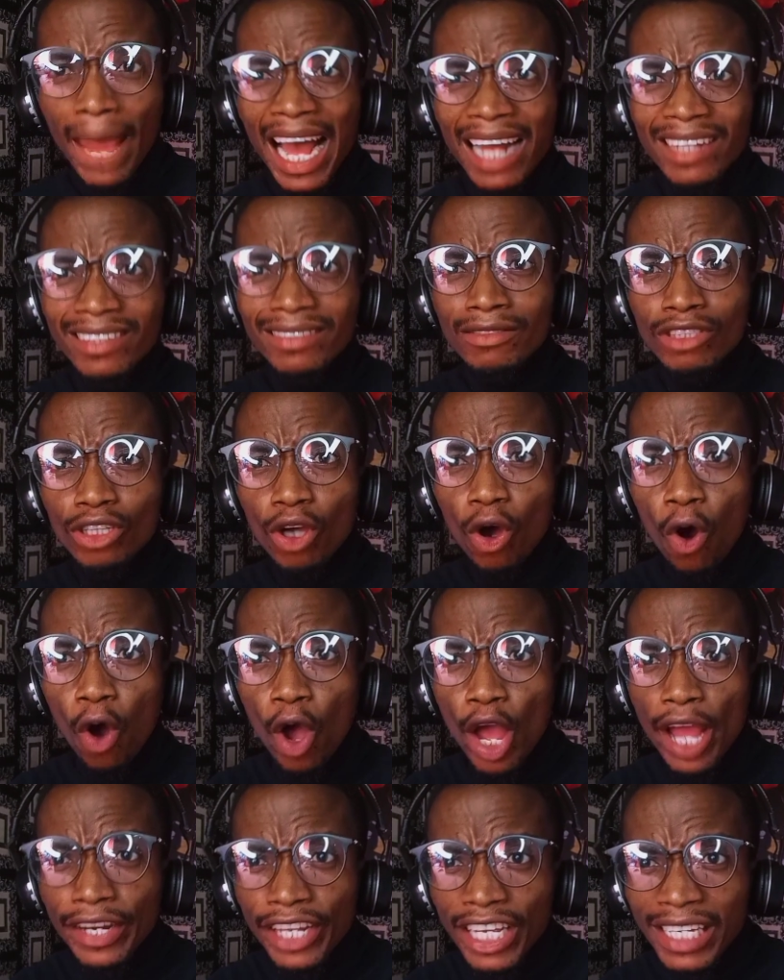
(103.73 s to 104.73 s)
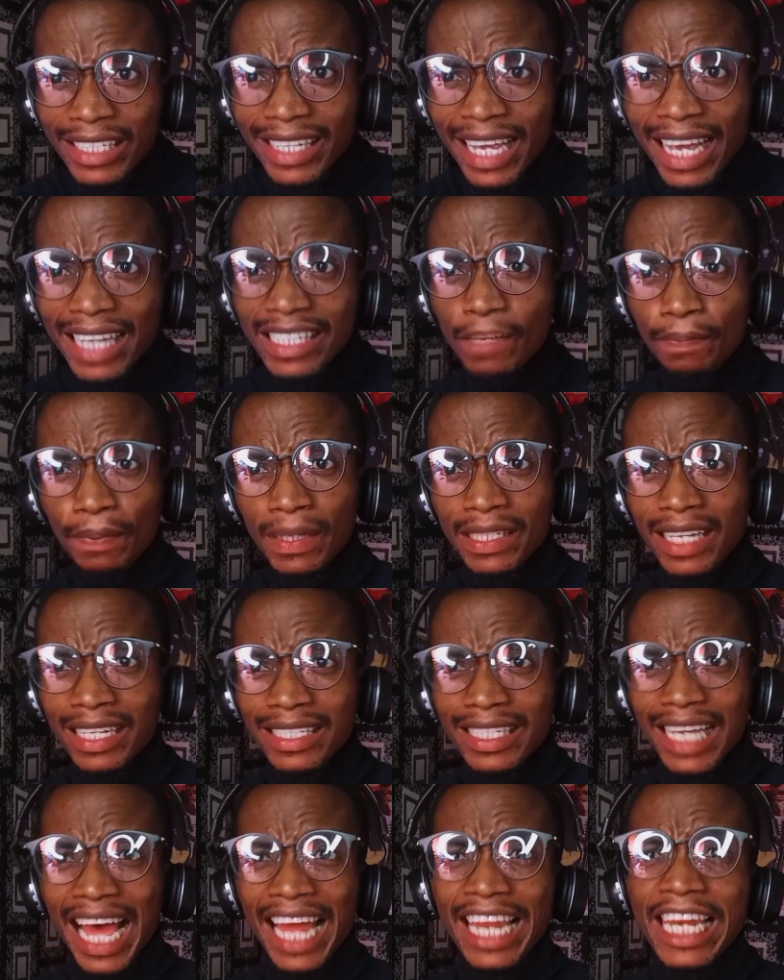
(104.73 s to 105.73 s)
And these
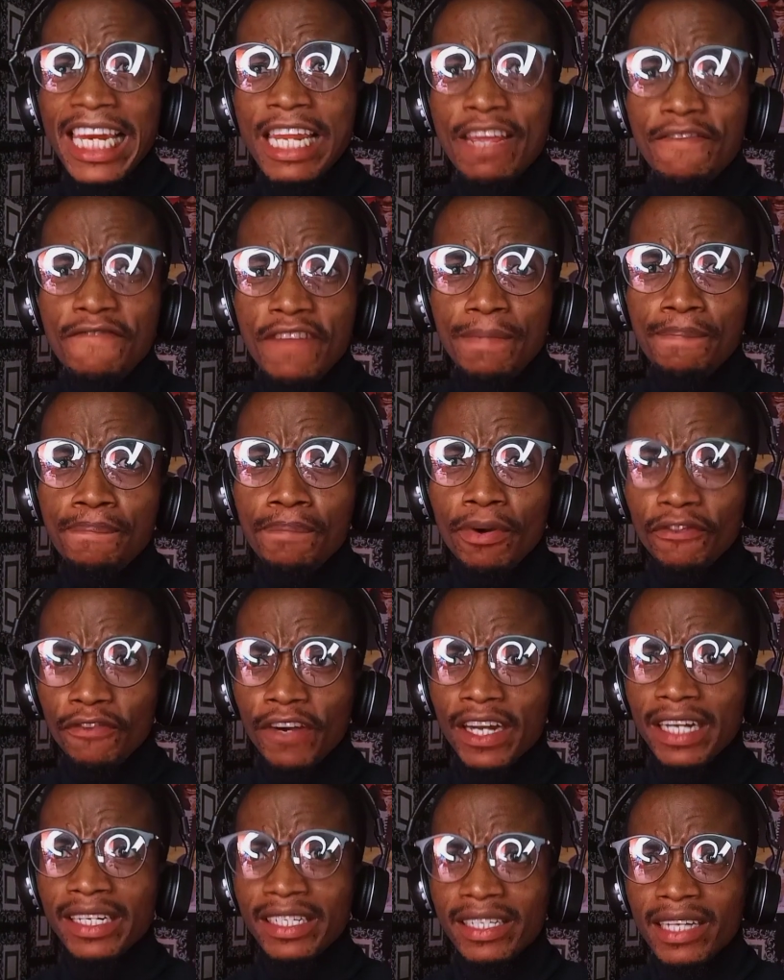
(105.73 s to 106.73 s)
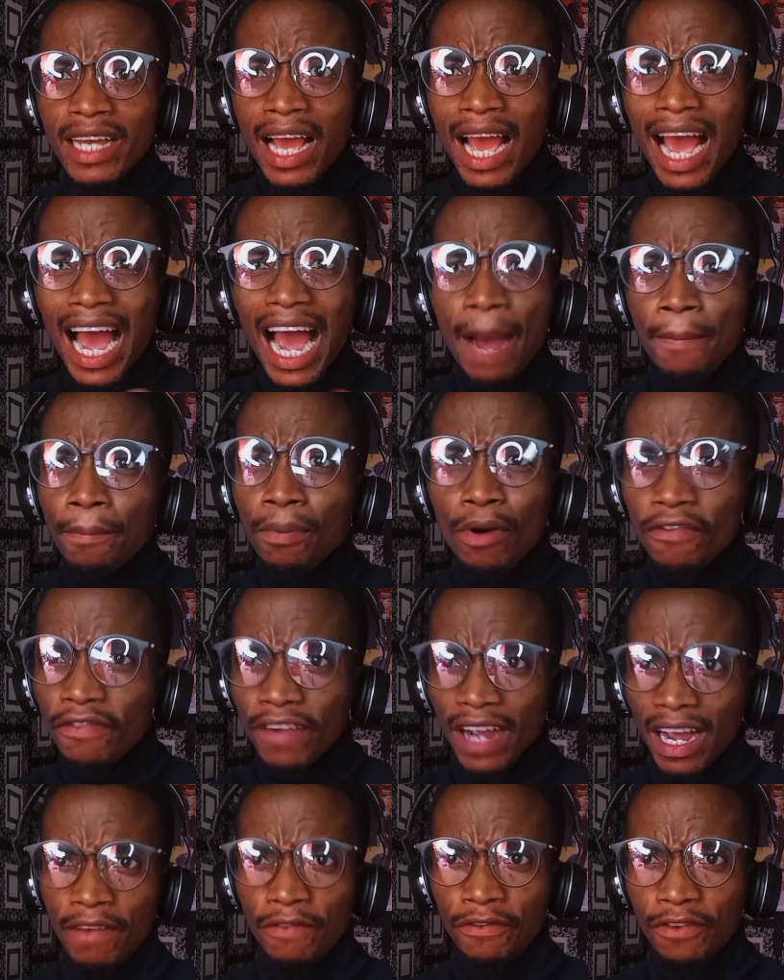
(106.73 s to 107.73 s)
80% are living perfectly
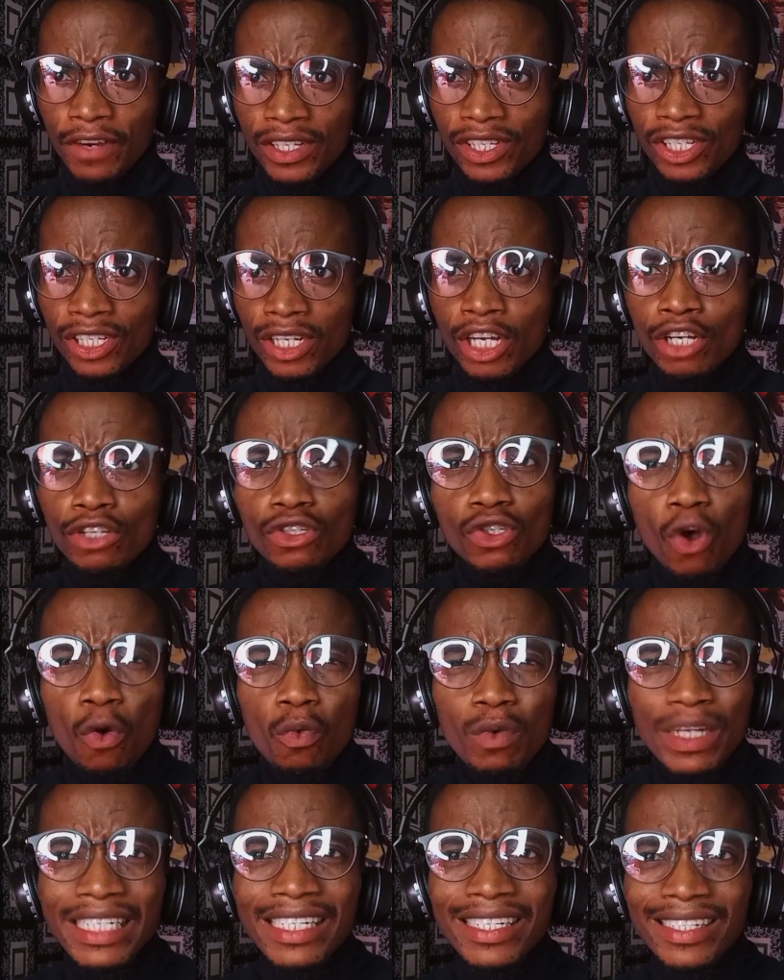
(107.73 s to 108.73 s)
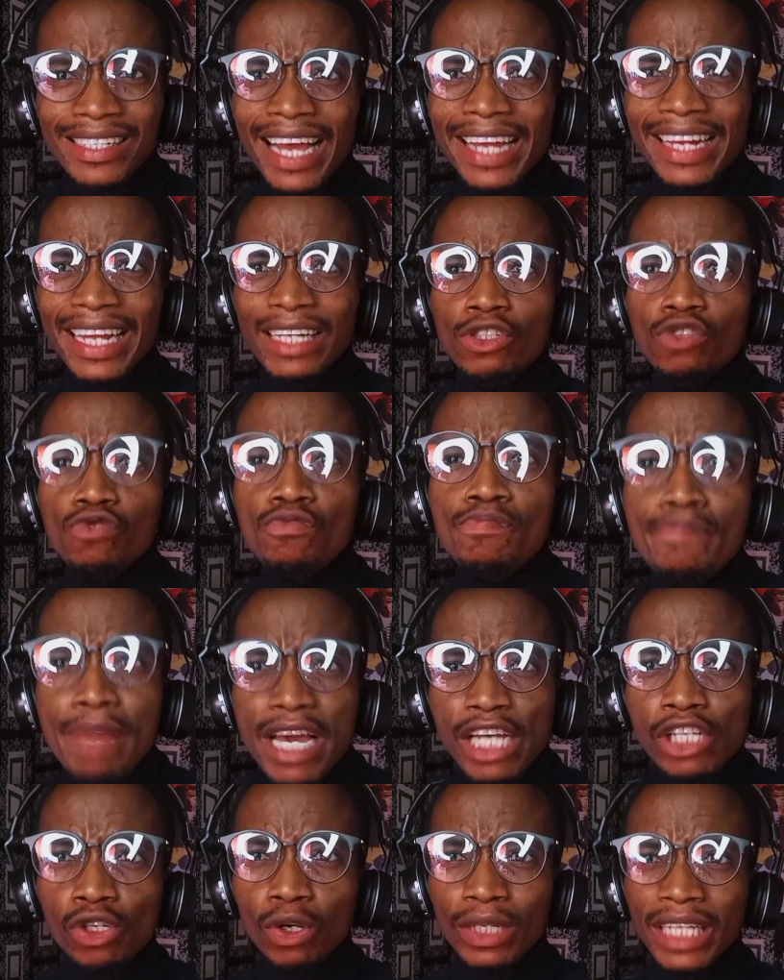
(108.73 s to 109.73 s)
above average. So we decided to
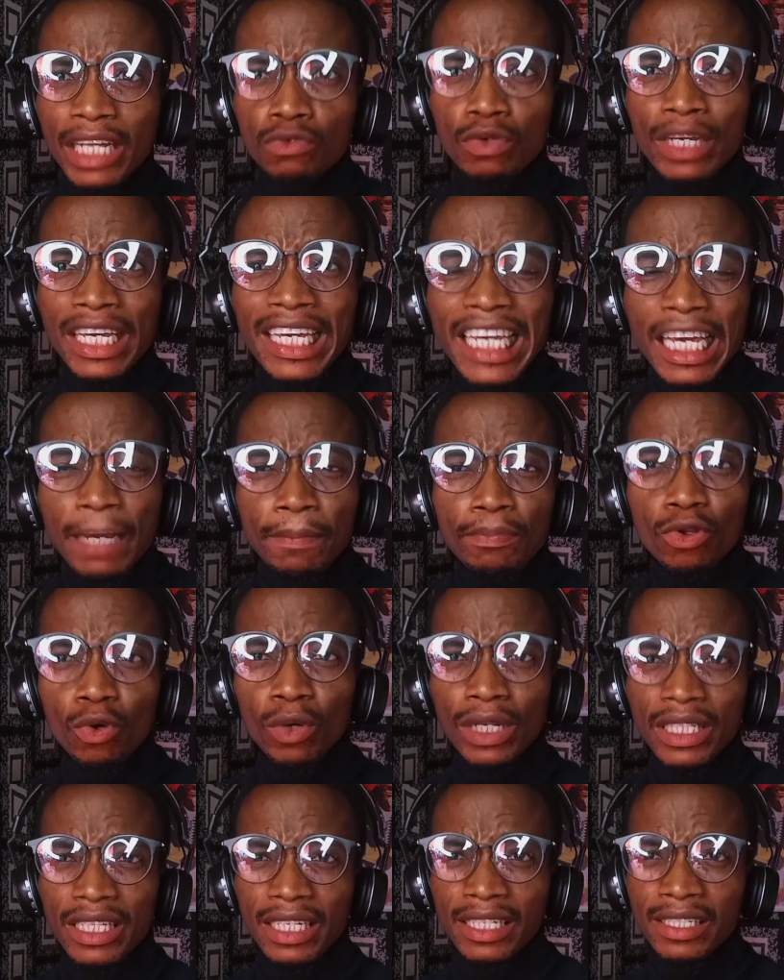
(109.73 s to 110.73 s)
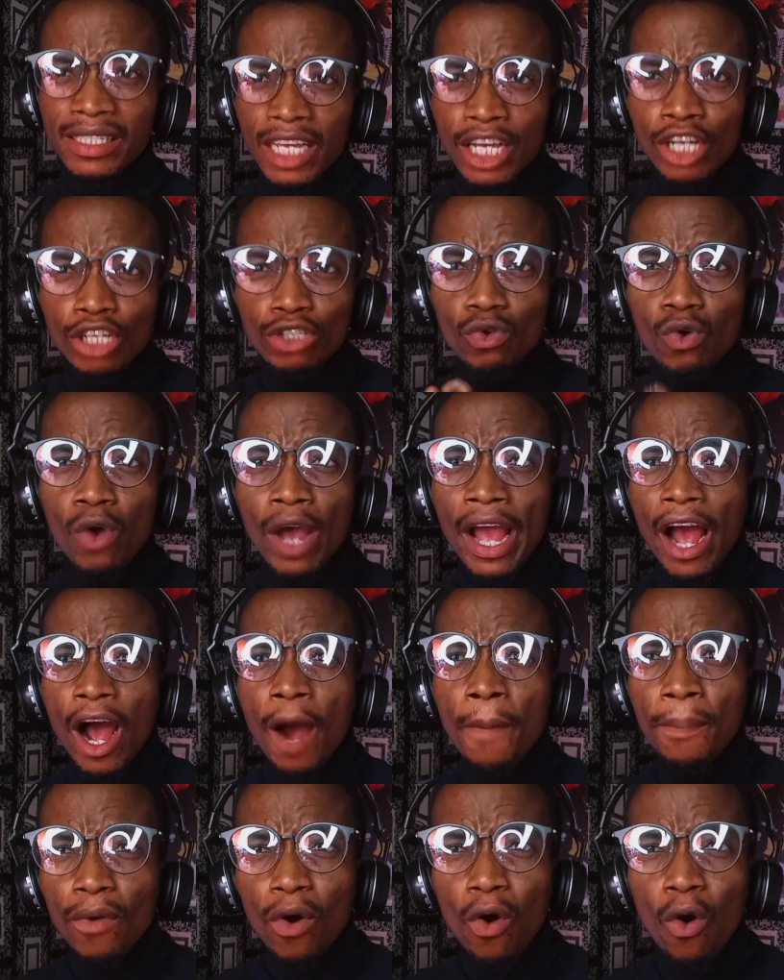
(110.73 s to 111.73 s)
make sure that we keep doing this to
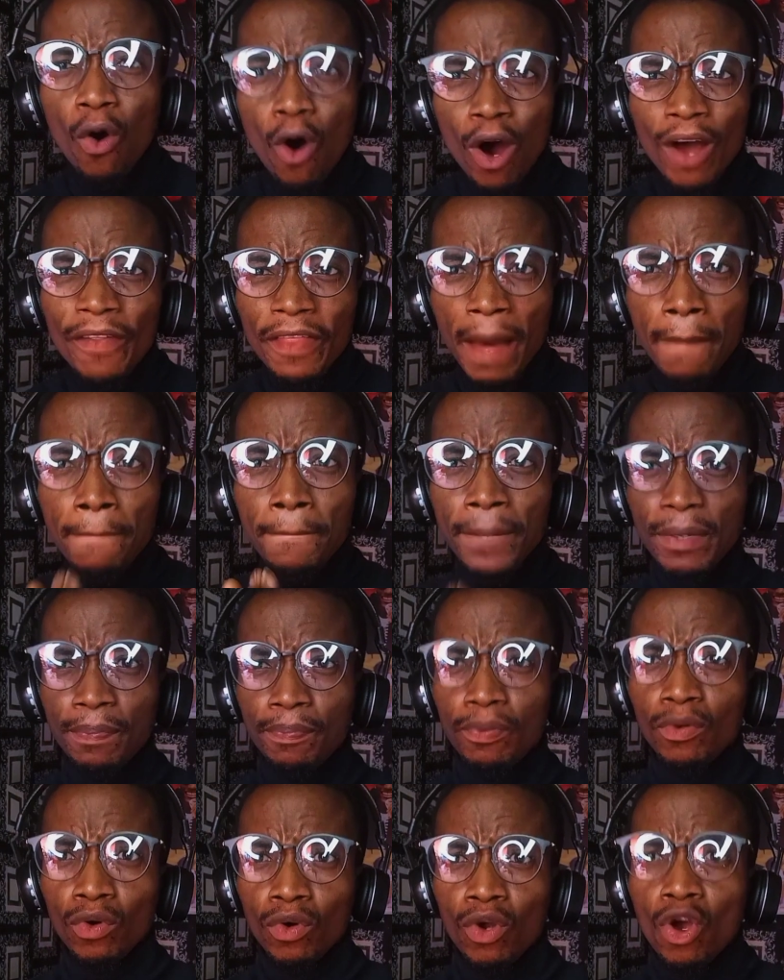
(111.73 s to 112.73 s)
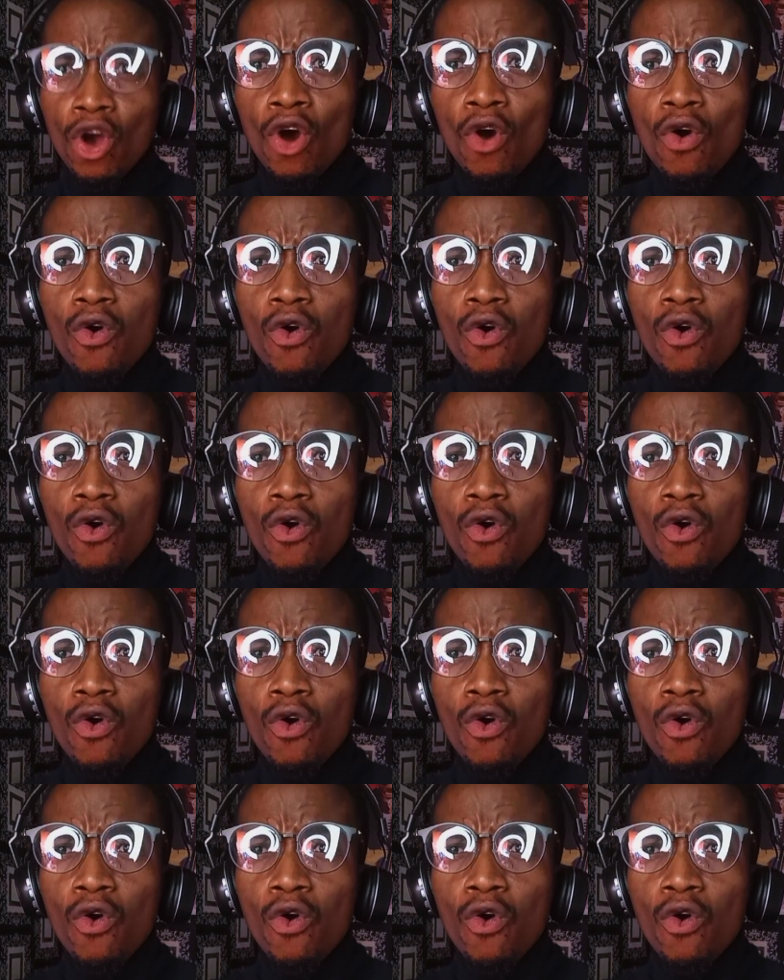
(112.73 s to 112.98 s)
help other people